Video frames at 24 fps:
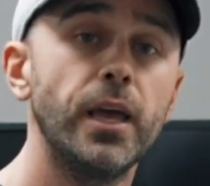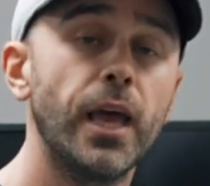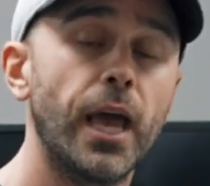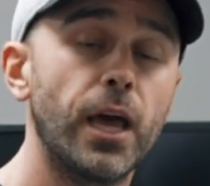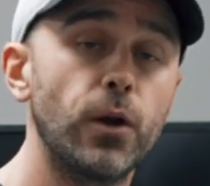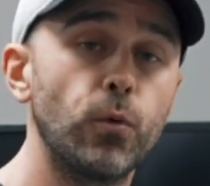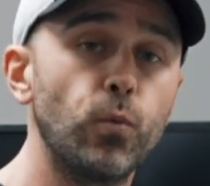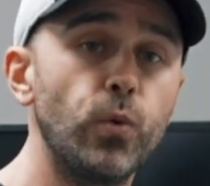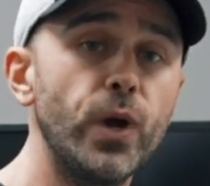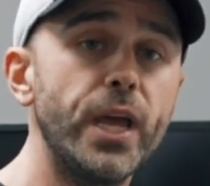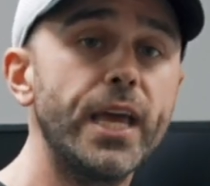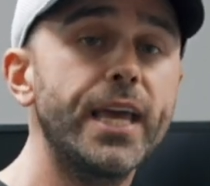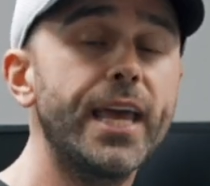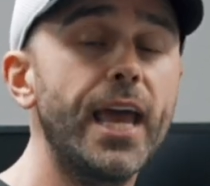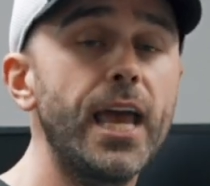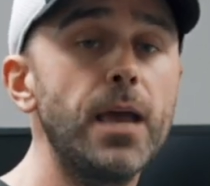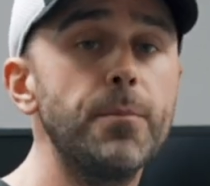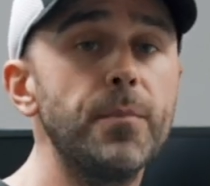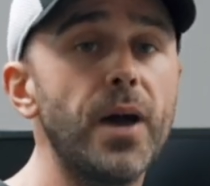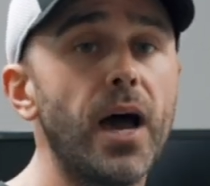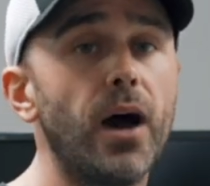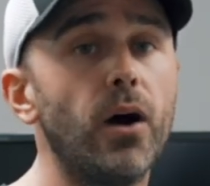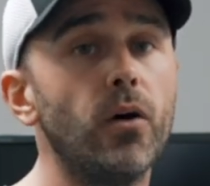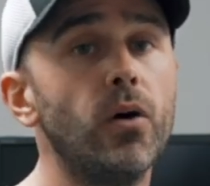And we
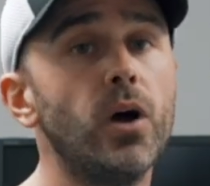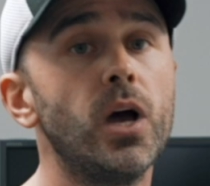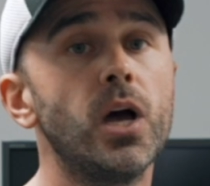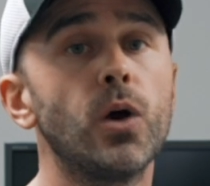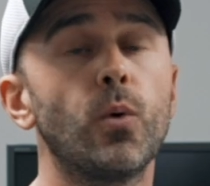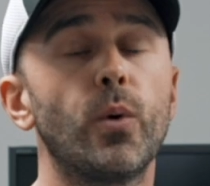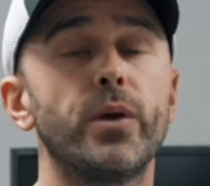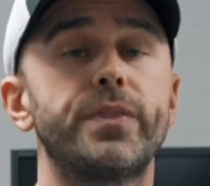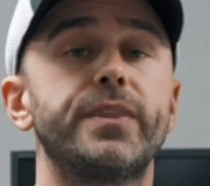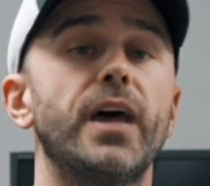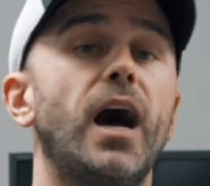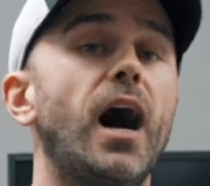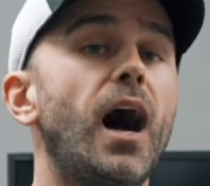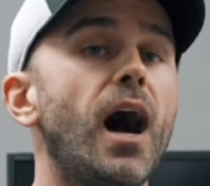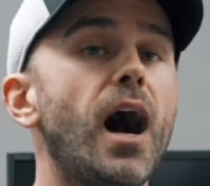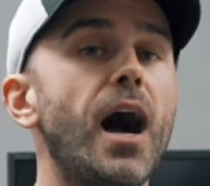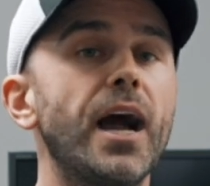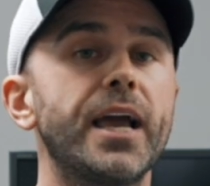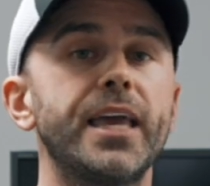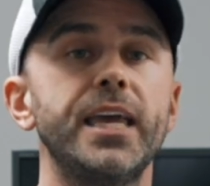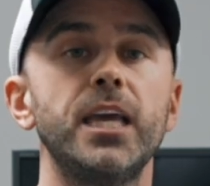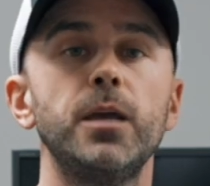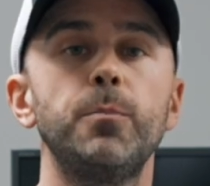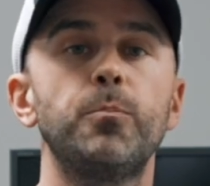came out with the
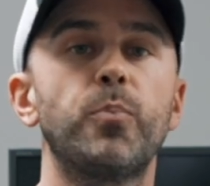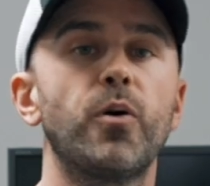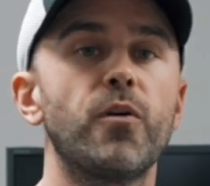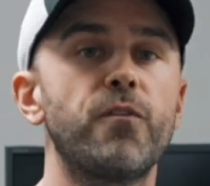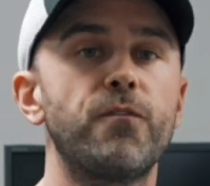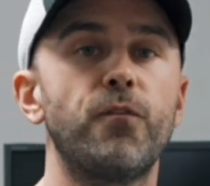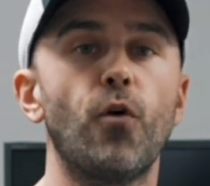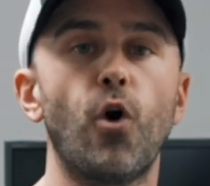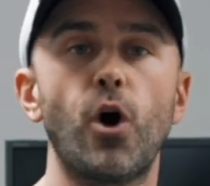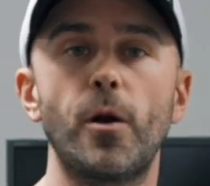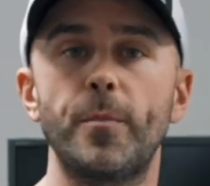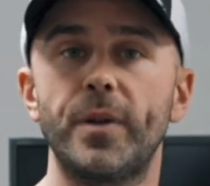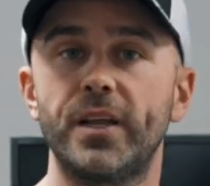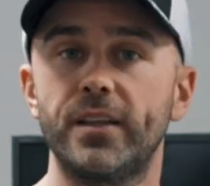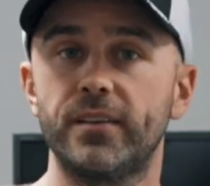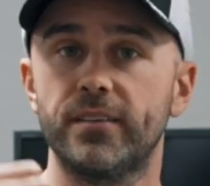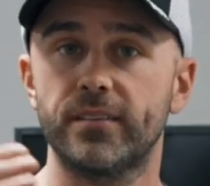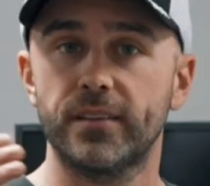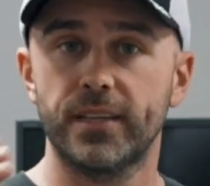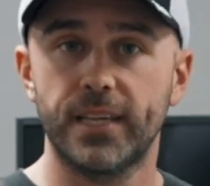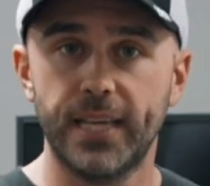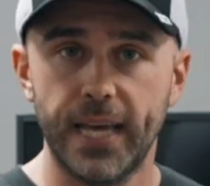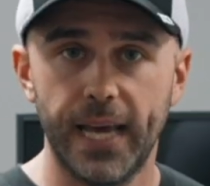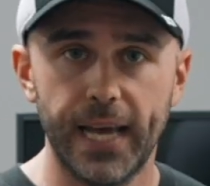Hockey
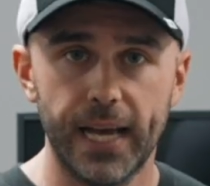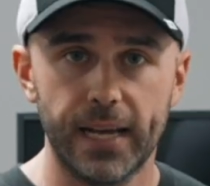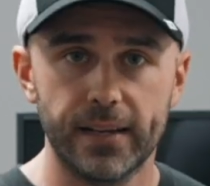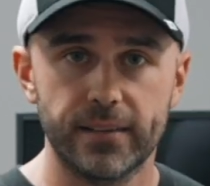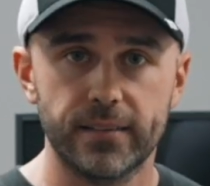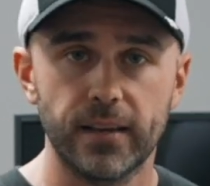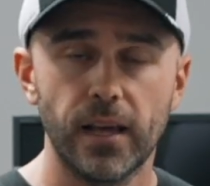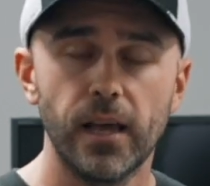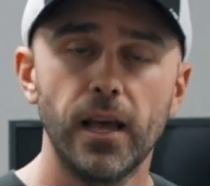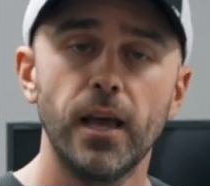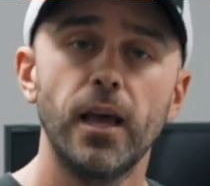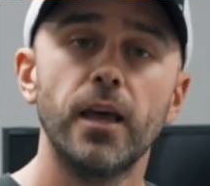Performance Kit.